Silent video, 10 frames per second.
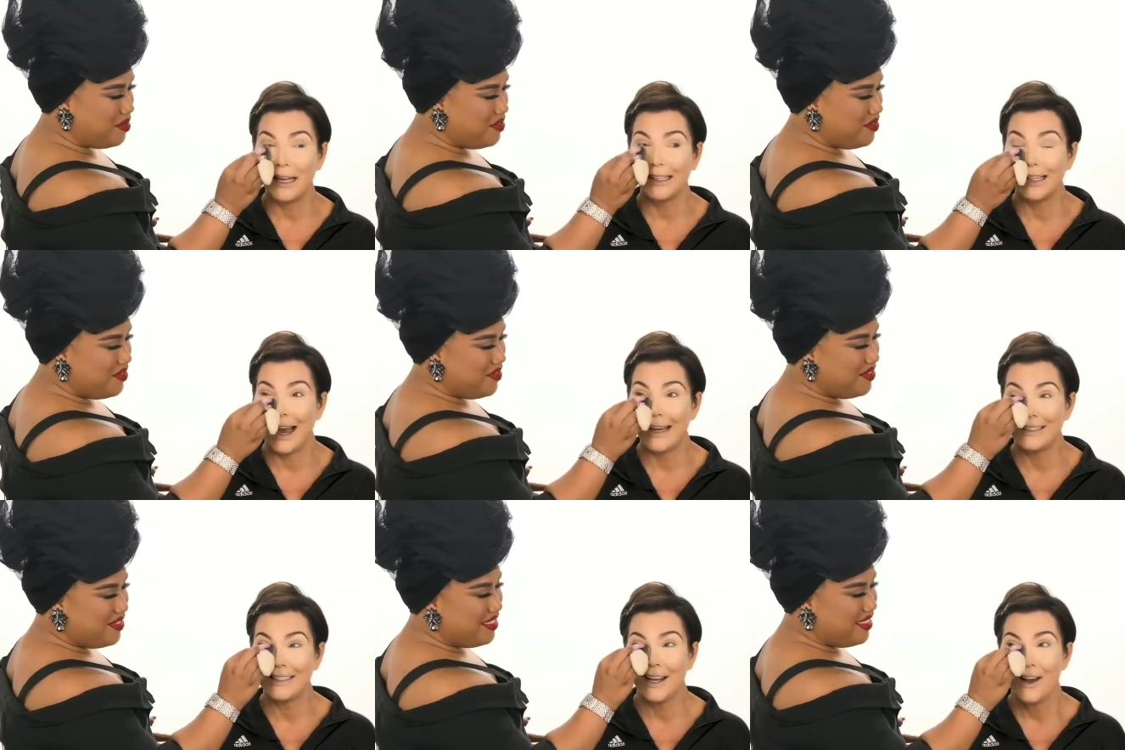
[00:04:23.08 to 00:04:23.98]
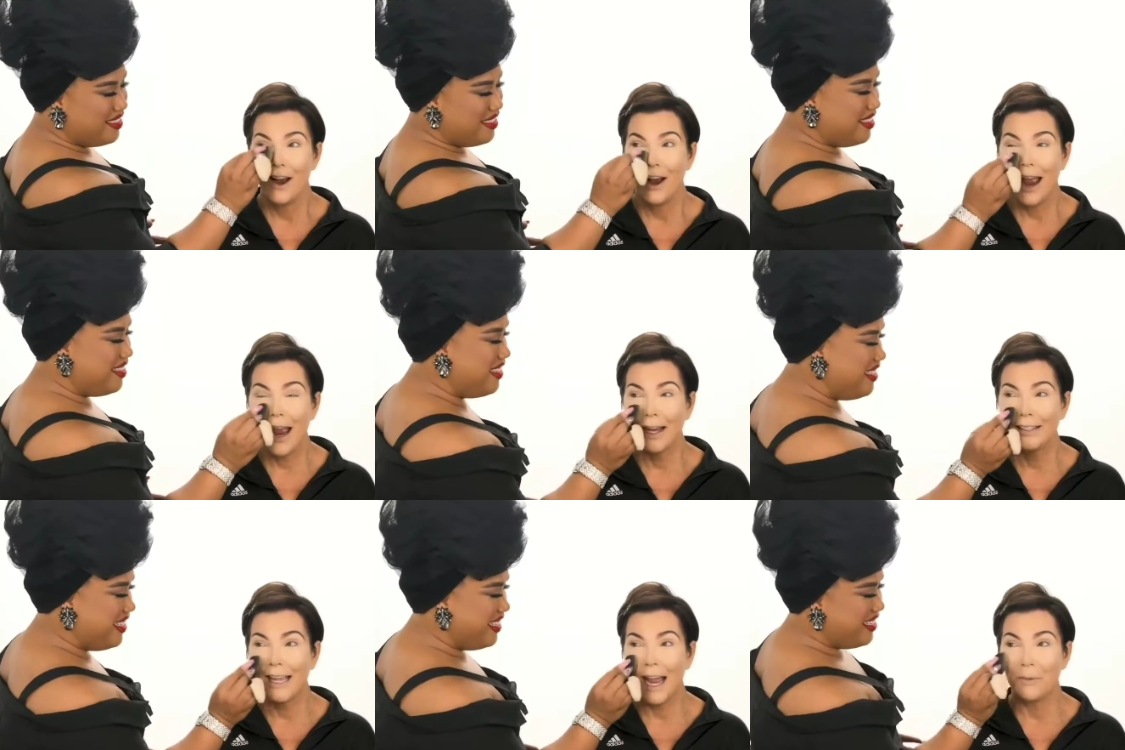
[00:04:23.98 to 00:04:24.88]
Speaker 1: many lights
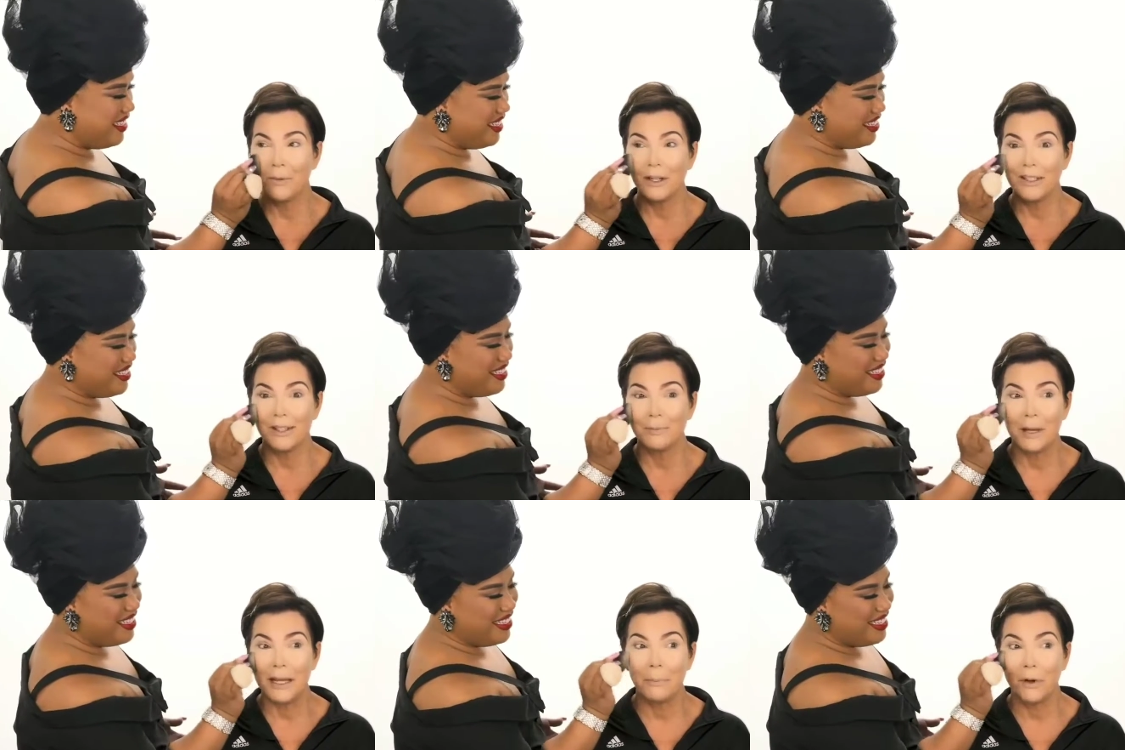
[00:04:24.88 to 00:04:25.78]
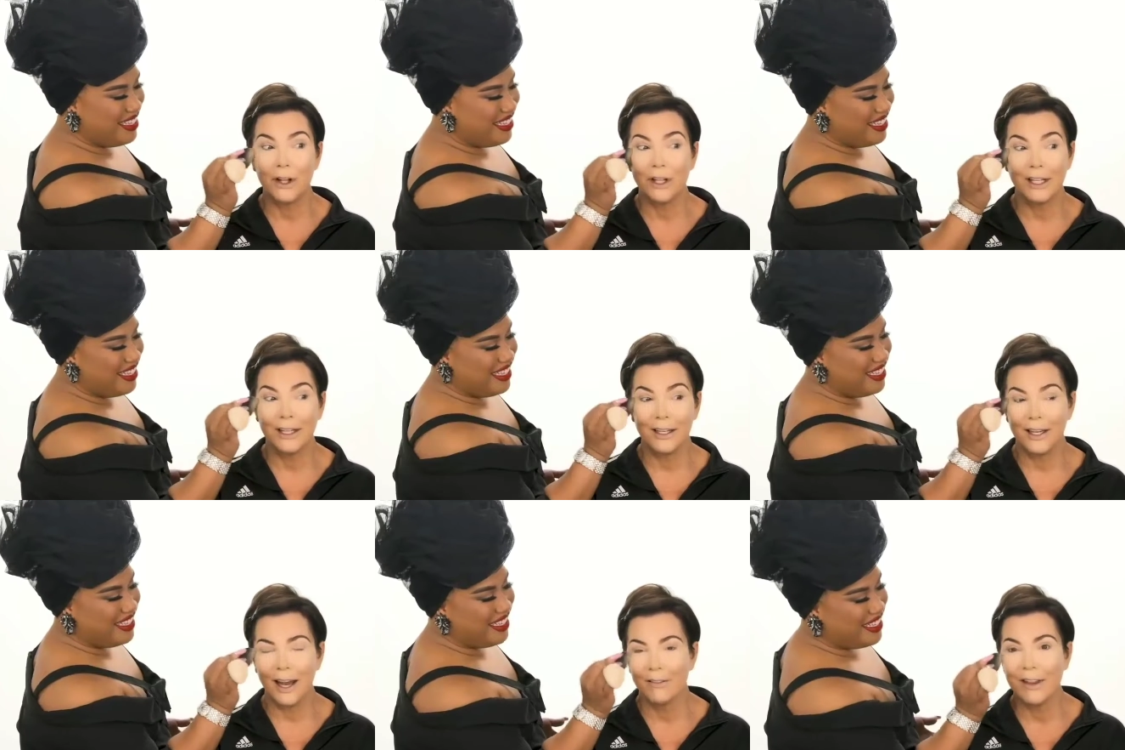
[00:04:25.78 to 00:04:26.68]
and cameras and people
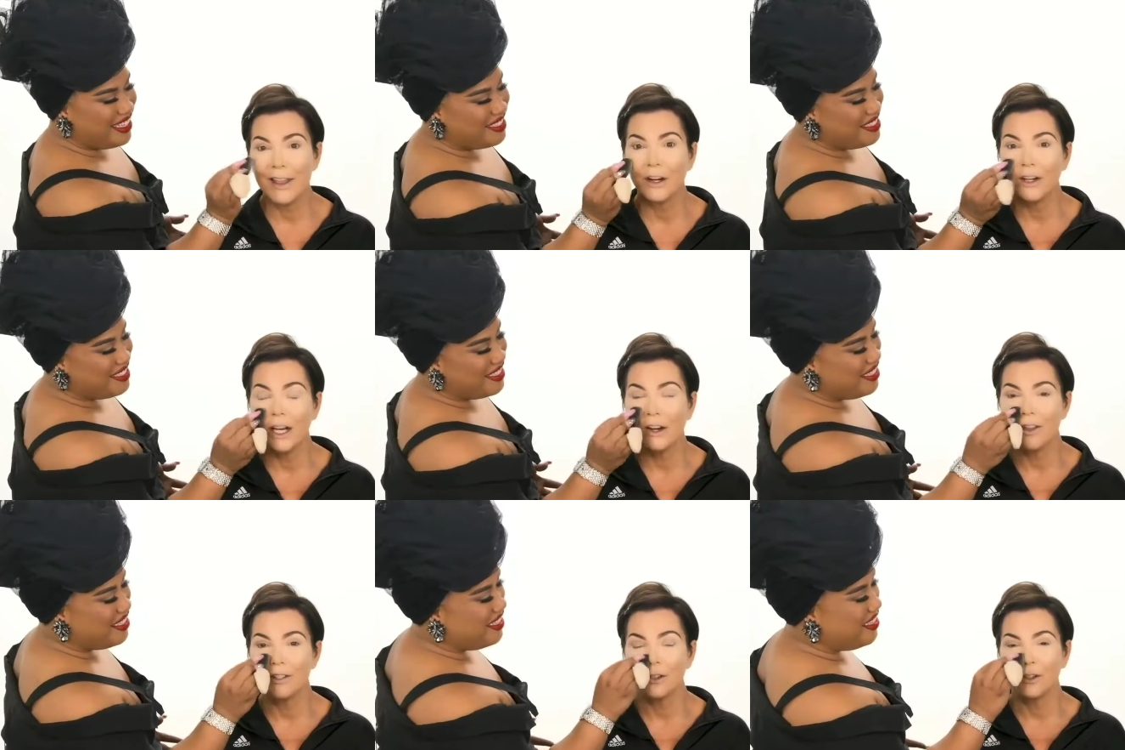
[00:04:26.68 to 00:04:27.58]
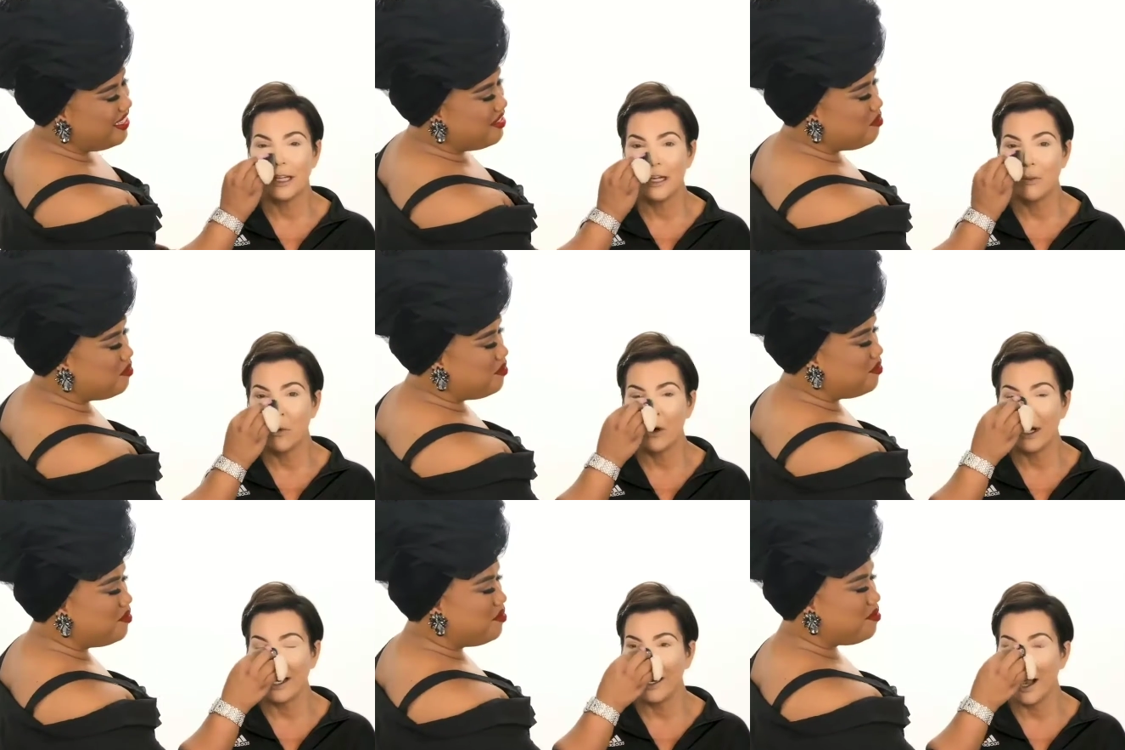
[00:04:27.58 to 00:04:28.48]
and everything are here this early in the
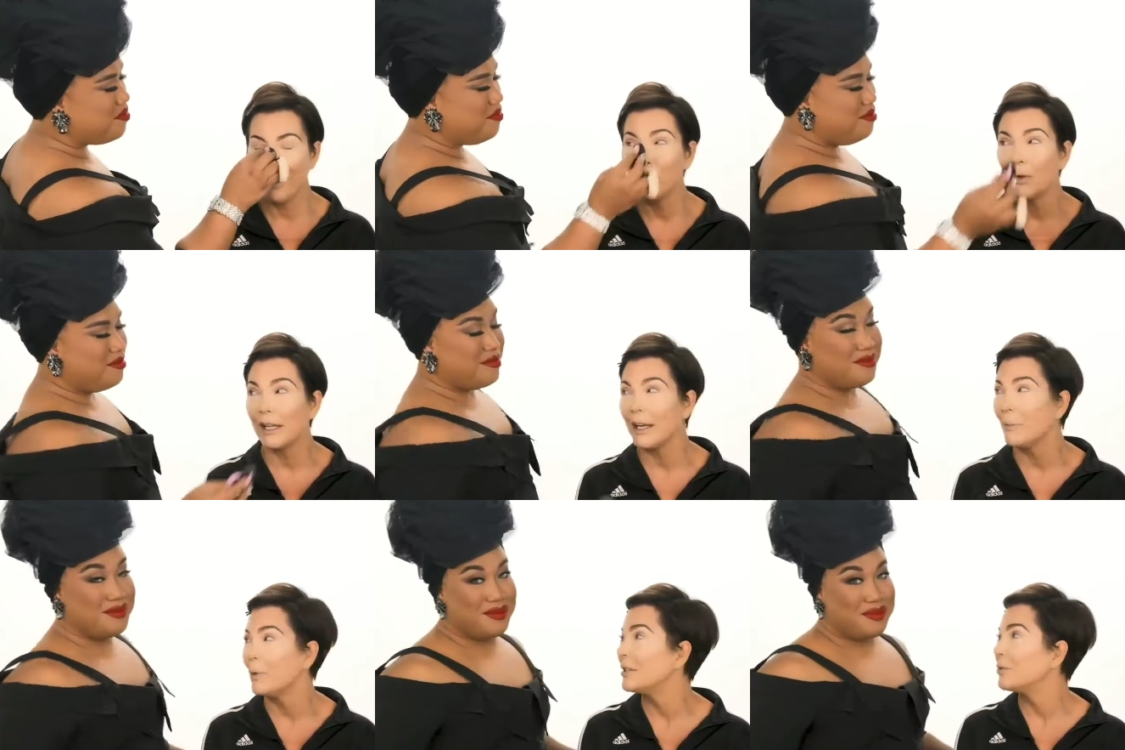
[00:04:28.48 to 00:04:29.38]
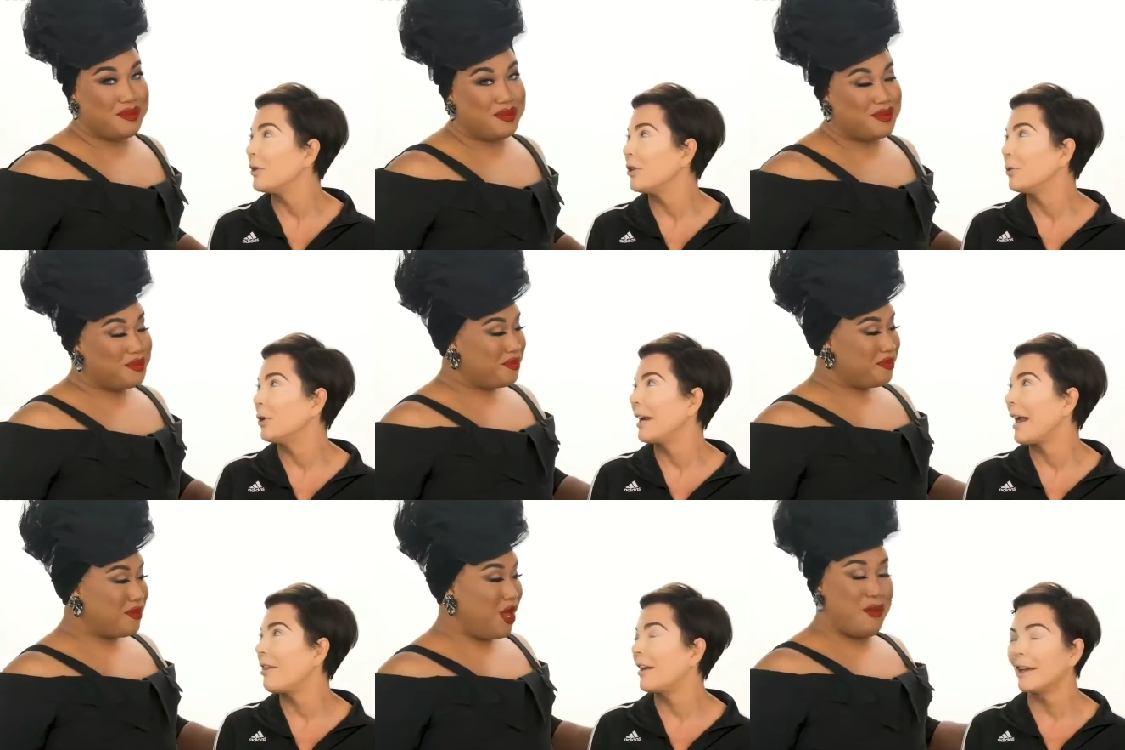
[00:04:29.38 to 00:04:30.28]
morning, I'm really impressed with your work
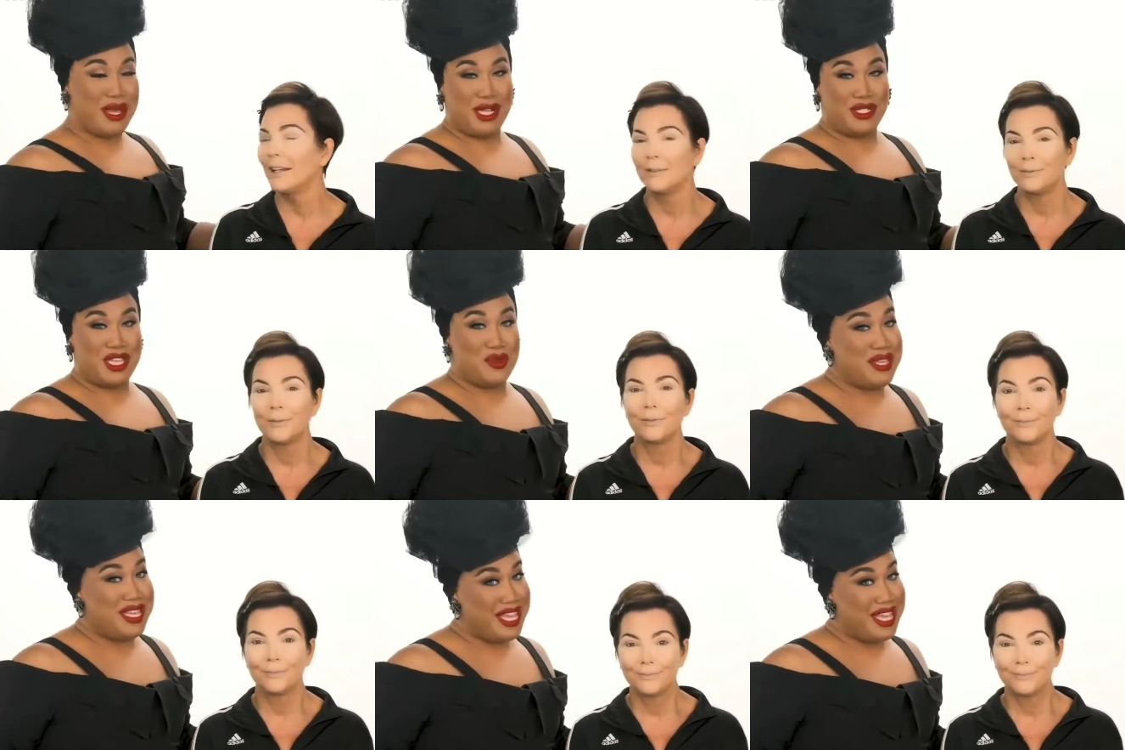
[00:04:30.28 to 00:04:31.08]
ethic. Oh my gosh, thank you.